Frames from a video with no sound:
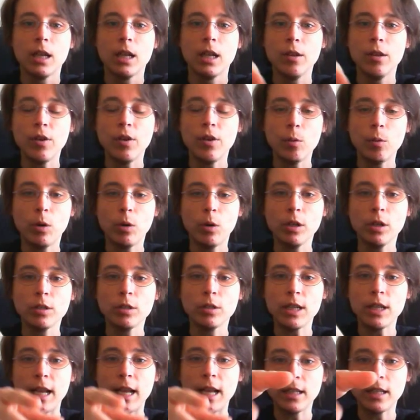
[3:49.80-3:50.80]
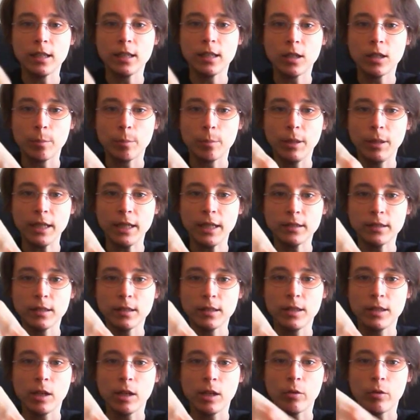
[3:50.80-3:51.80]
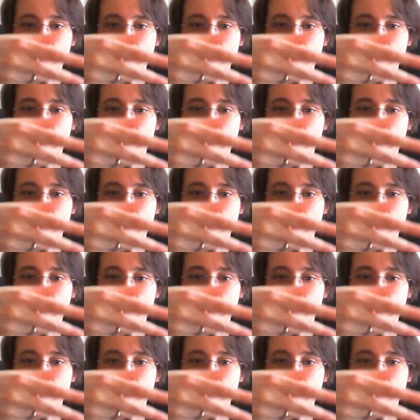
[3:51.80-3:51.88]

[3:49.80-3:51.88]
If I want added complexity,